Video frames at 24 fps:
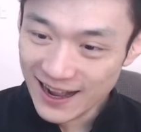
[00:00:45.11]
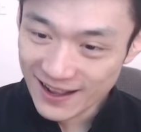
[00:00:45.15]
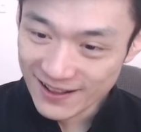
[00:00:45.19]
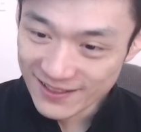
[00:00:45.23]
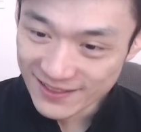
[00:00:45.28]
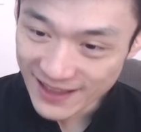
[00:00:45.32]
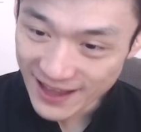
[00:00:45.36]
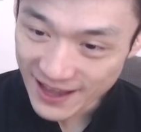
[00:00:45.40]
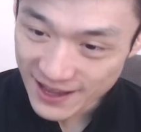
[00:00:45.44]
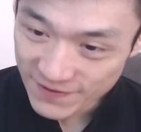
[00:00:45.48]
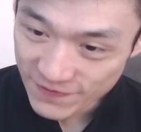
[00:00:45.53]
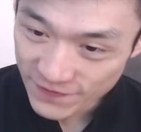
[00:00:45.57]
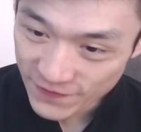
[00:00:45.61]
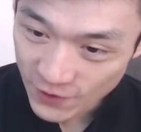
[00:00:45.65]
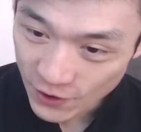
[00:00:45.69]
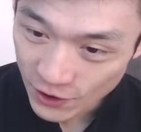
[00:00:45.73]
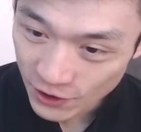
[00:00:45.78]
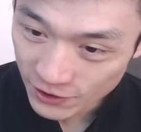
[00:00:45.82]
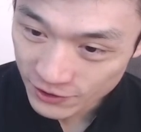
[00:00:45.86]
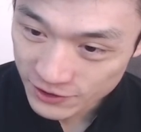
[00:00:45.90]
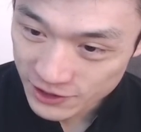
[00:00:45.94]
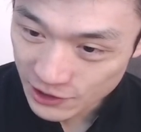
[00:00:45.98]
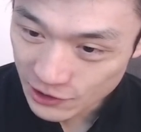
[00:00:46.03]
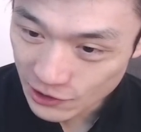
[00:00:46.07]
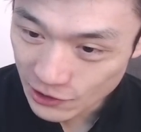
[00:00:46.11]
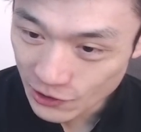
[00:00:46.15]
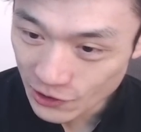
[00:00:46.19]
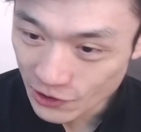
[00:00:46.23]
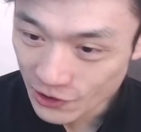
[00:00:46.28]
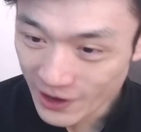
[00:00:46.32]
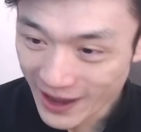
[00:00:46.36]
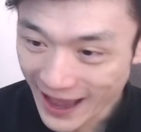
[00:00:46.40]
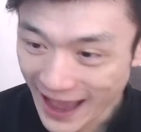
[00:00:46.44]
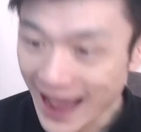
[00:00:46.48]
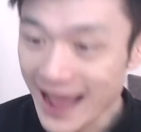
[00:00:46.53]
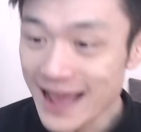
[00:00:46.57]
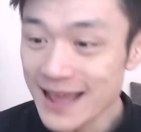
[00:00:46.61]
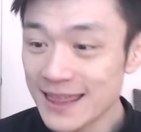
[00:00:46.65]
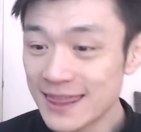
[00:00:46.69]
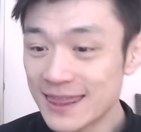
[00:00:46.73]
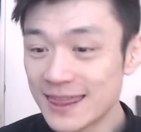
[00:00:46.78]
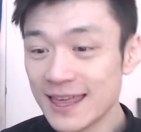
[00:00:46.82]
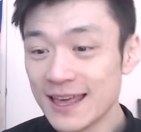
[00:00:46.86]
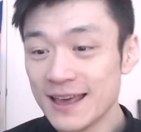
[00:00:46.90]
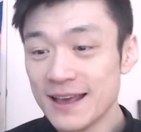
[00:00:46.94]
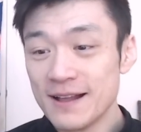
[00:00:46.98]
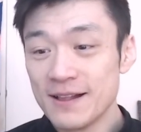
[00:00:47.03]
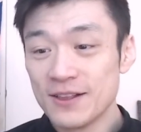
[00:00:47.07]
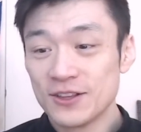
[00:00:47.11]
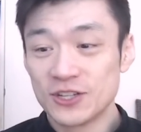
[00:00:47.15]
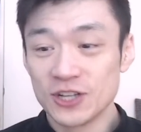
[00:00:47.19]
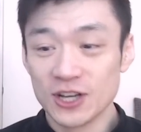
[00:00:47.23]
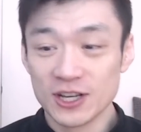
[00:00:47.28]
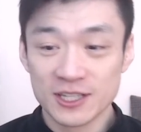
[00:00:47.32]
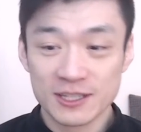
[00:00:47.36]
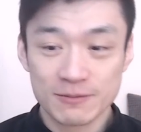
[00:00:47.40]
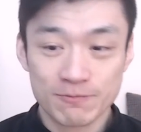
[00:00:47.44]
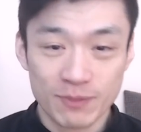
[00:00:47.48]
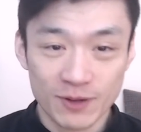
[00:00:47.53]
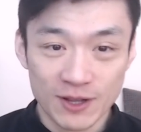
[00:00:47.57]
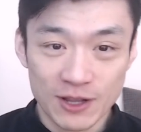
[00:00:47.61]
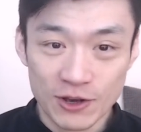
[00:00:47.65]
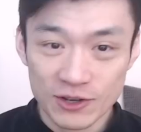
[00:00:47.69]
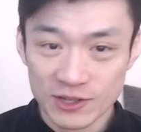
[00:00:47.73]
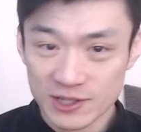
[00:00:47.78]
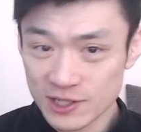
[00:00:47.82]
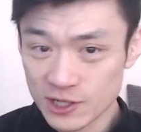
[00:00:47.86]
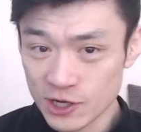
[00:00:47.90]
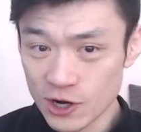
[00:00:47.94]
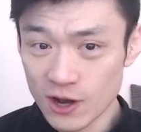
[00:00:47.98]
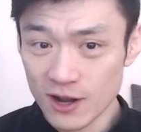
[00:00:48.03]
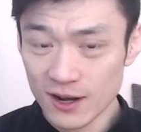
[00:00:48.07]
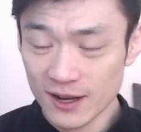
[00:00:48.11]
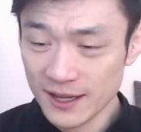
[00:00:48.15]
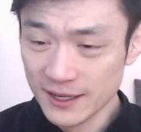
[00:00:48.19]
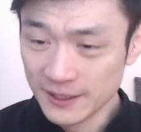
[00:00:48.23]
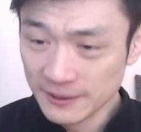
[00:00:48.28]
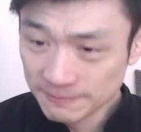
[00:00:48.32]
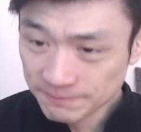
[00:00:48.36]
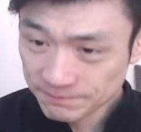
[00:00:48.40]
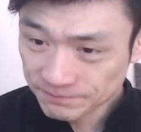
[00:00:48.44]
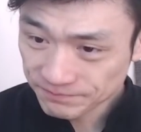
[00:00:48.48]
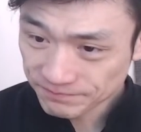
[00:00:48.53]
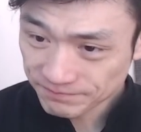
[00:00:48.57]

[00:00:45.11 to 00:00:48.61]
They fall to 8th, just below Scotland.